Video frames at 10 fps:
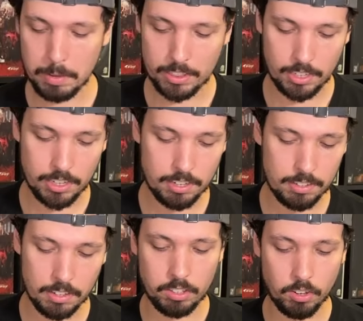at the
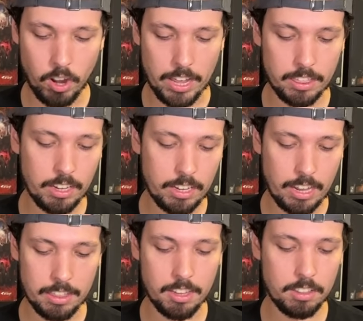end. So I think
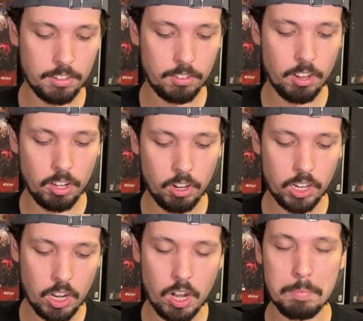the solo
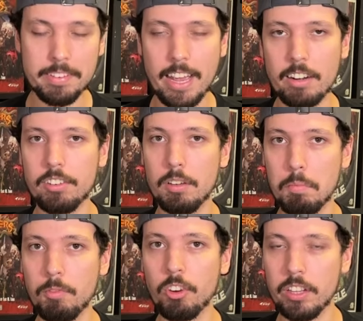and co-op is actually
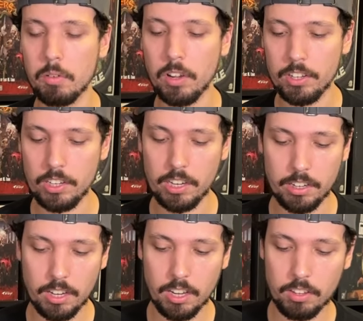really well
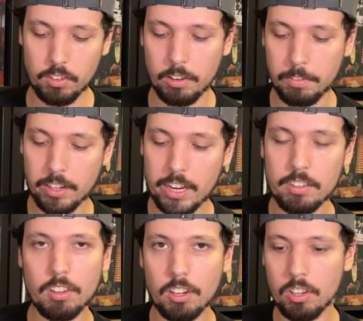done. So if you like
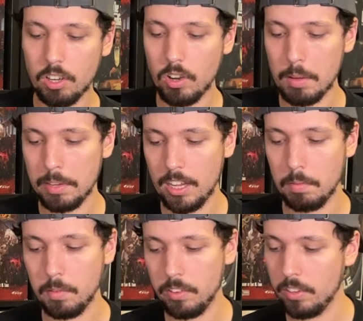solo and co-op
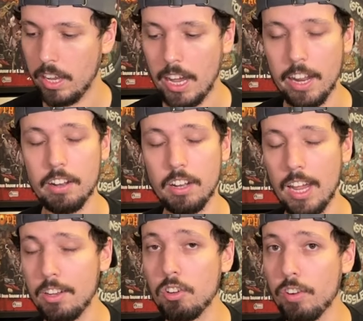games,
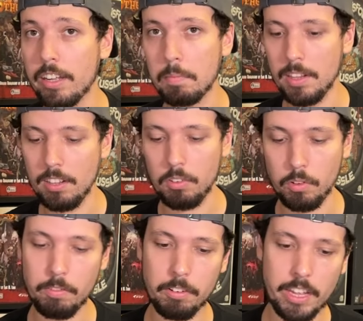I do recommend this
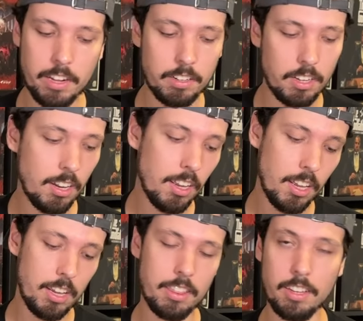one for that.
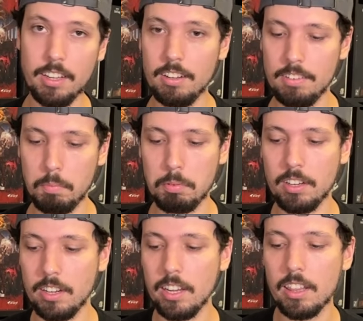I think it is
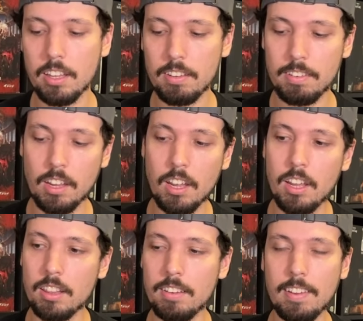pretty neat. And
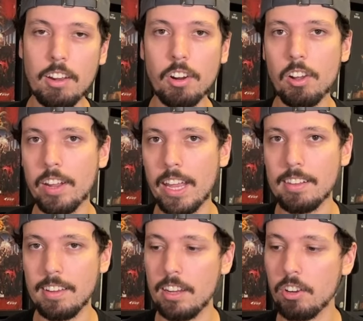these hero and
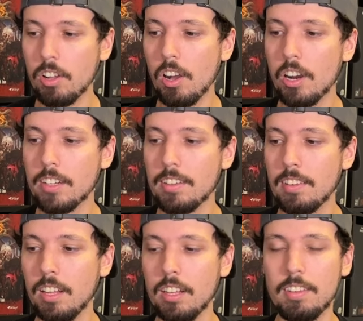anti-hero
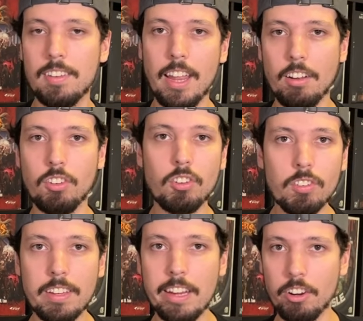cards say
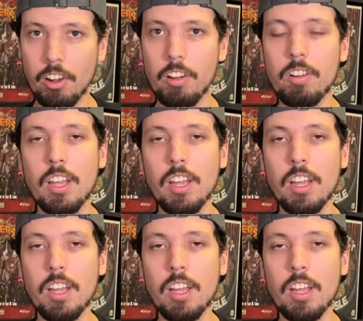choose hero.